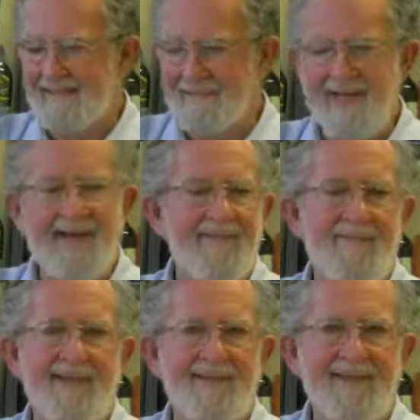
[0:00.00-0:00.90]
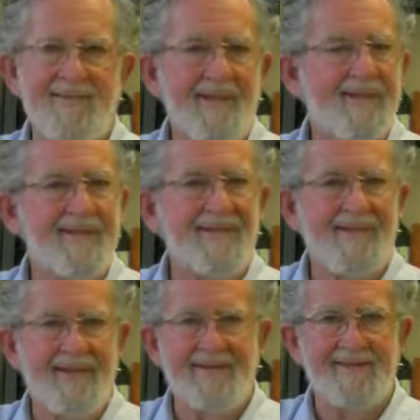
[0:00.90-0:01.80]
we have a basic wellness
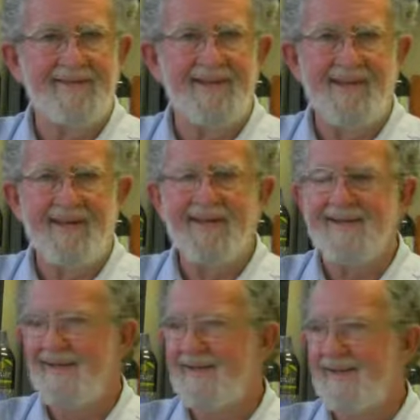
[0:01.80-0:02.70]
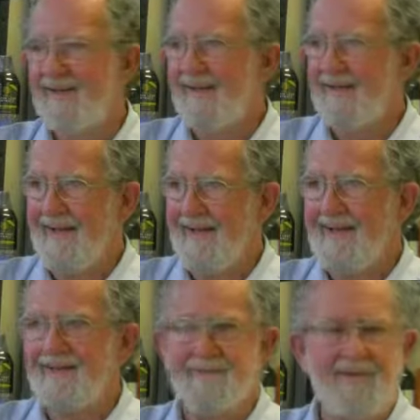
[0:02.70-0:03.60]
focus centre, and
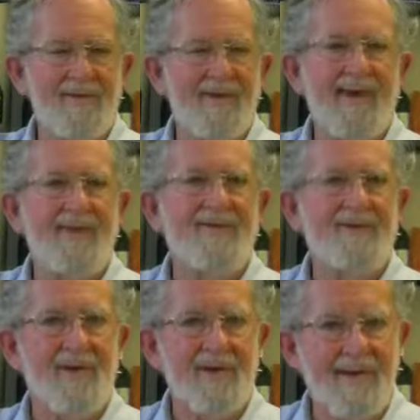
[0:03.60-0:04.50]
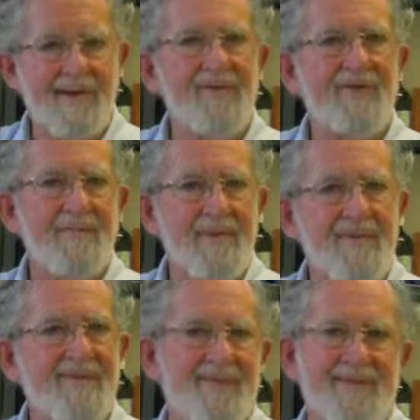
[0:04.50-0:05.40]
that's what we look at, is try to get your
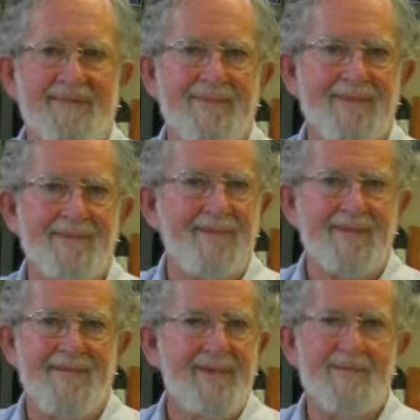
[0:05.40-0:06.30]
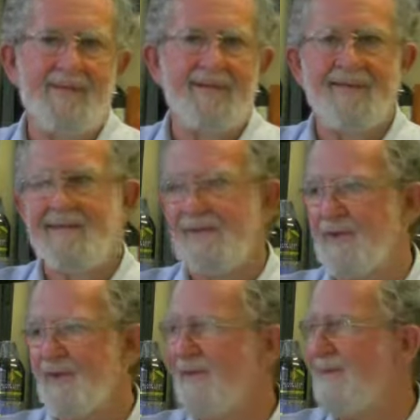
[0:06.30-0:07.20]
immune system. As we work, like
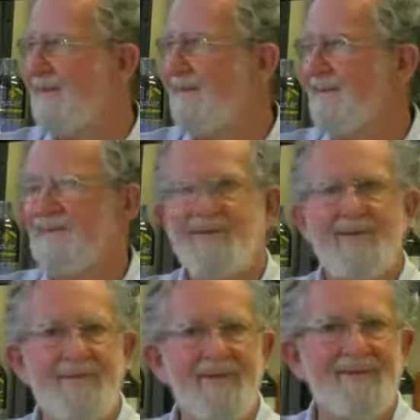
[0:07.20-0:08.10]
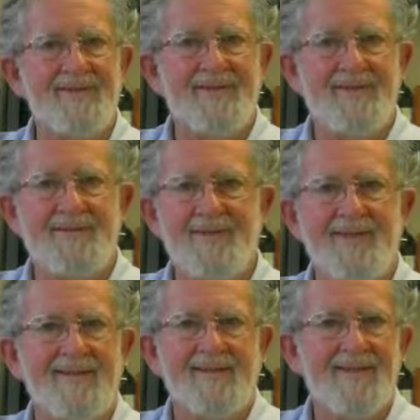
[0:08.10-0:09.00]
John does, on your immune system,
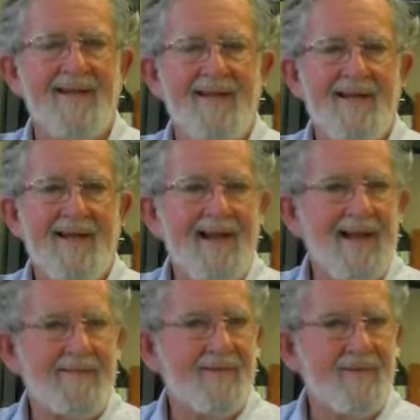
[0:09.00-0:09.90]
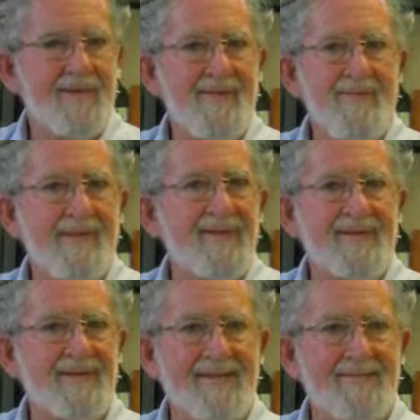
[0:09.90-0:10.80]
because after all, the immune
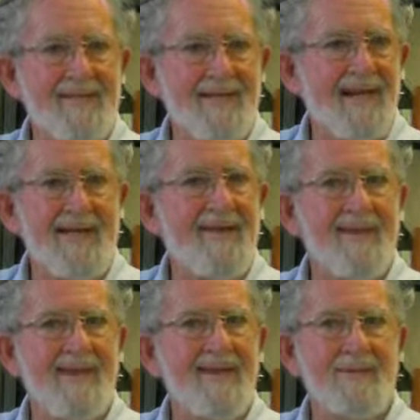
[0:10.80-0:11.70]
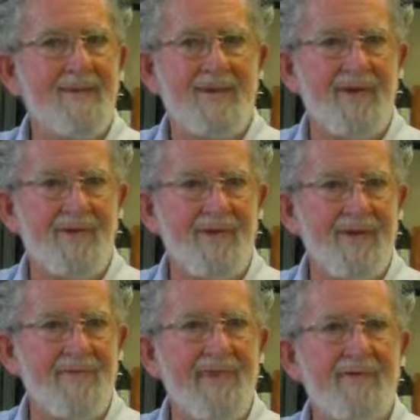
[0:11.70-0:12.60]
system is the only thing that will cure
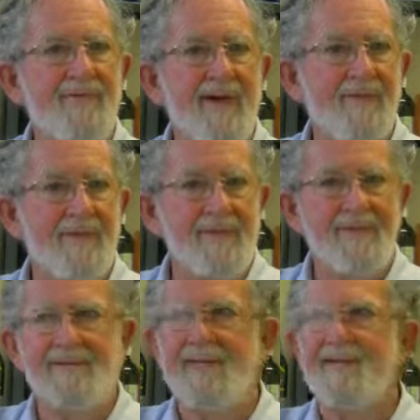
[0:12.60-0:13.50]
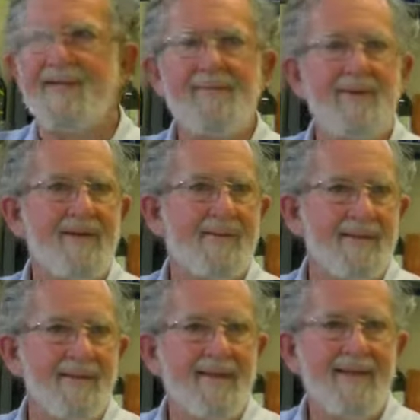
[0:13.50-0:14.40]
you. No drug will, or no chemical
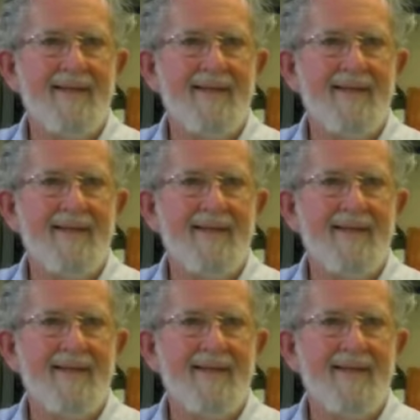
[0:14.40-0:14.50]
will.